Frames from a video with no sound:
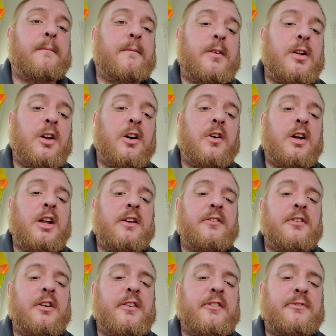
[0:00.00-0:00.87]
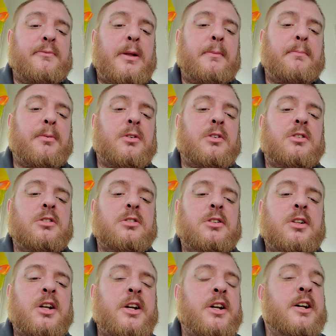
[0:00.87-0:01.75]
You know, even if people
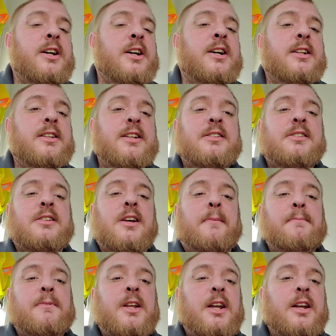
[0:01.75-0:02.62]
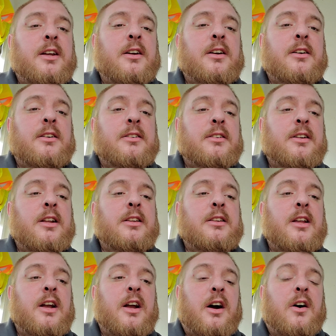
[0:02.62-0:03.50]
did something that
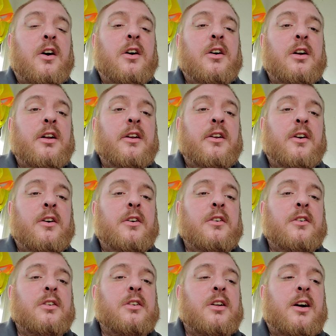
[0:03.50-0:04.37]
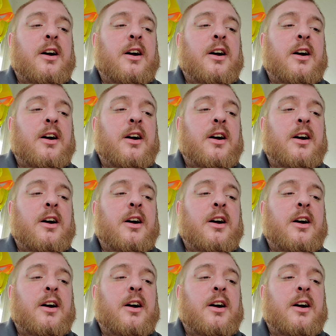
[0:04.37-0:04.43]
they are, you know,